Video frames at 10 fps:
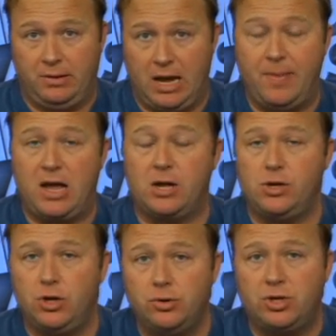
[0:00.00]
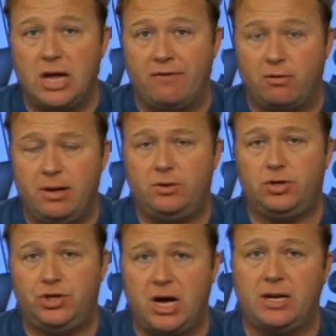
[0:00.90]
And they can use government
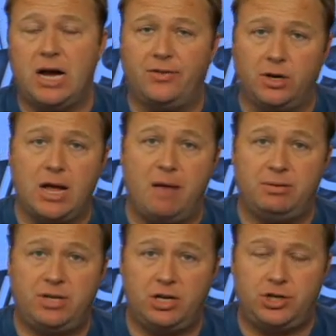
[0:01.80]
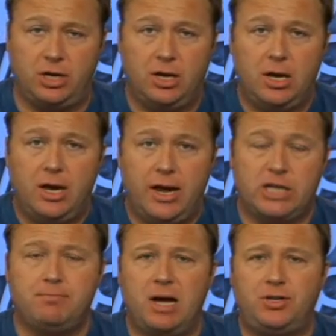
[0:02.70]
to shut down their competition.
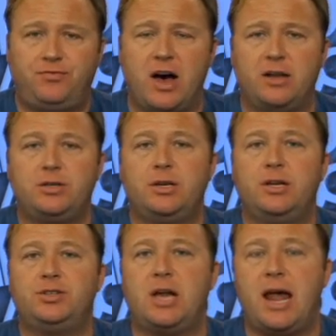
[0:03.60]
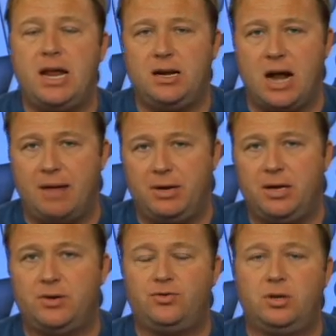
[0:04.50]
As much fun as it is to hate
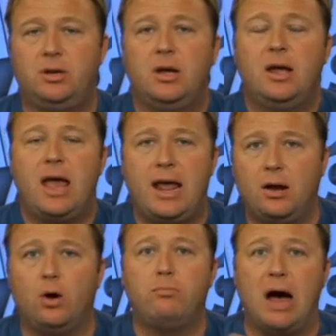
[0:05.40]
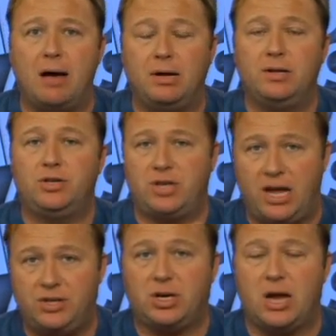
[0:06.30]
communists and hate Obama and
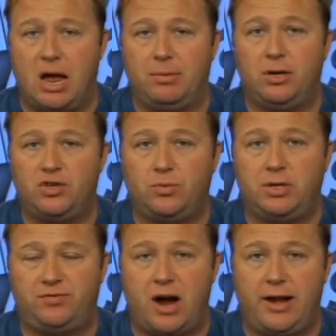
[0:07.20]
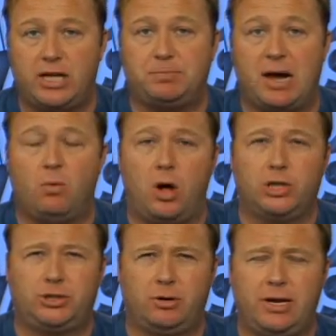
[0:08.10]
say he's a communist when he's financed by Wall
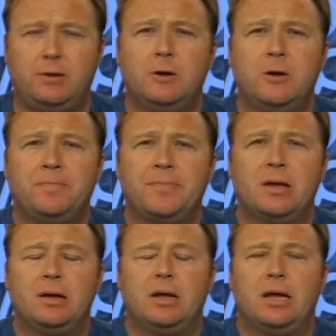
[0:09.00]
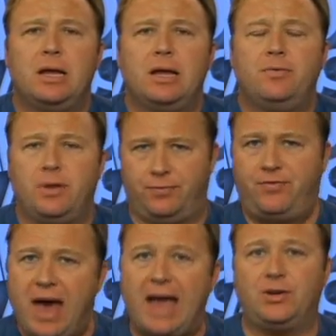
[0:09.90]
Street, the
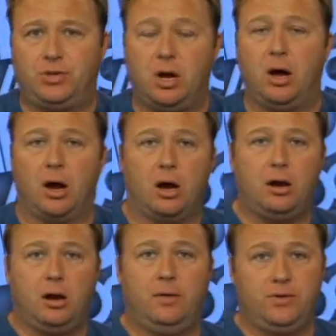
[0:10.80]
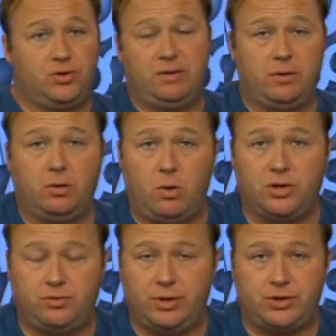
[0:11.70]
facts are, and this is even the
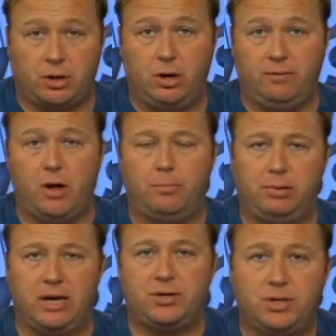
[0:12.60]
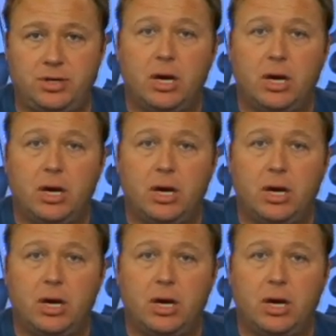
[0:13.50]
Wall Street Journal of all places,